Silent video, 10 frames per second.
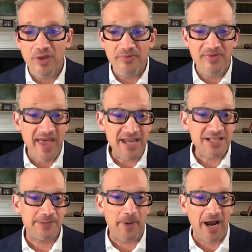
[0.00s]
They
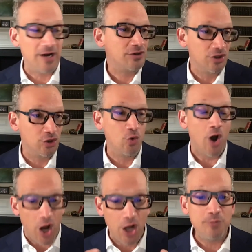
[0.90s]
aspire to
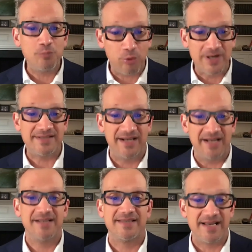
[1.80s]
do
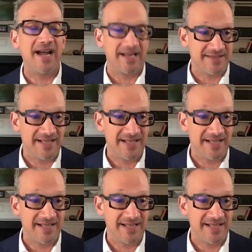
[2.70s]
unprecedented science.